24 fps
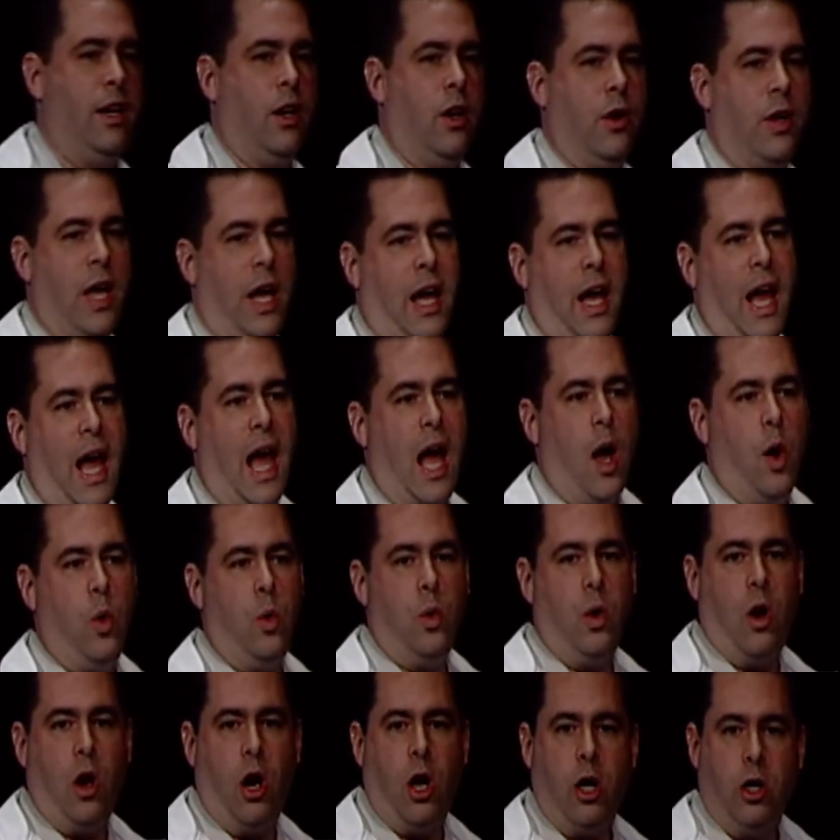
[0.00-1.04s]
okay,
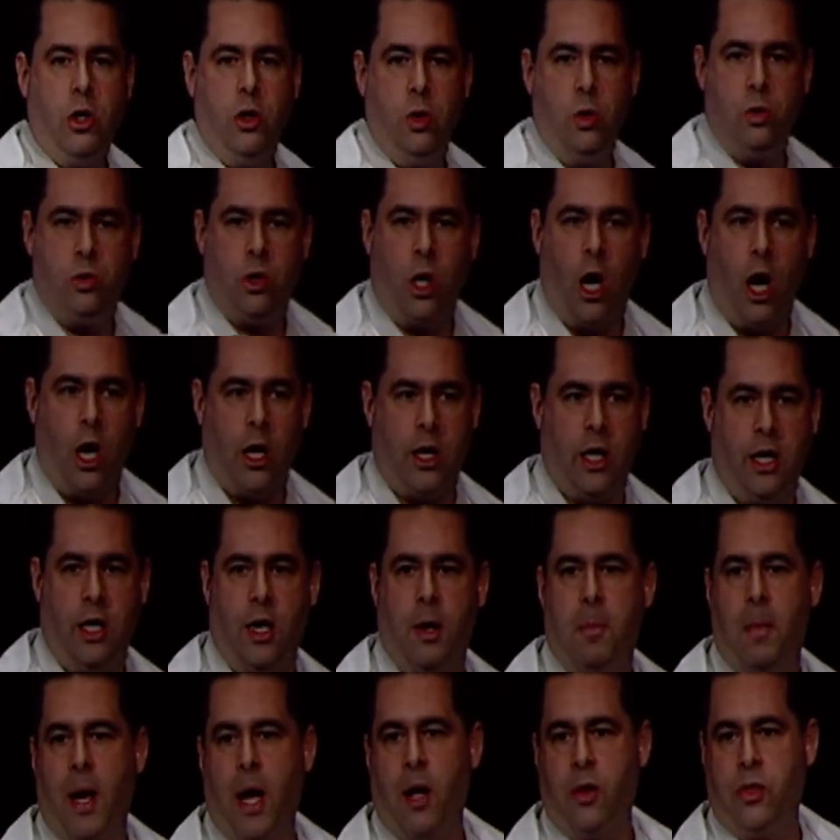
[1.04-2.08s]
how are you talking
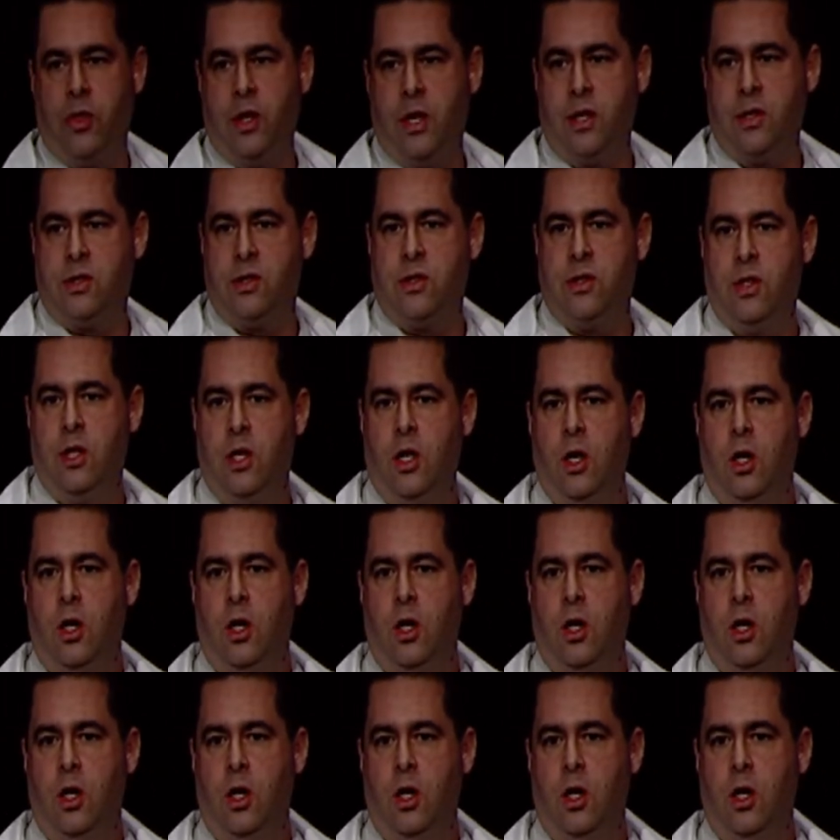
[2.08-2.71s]
about this?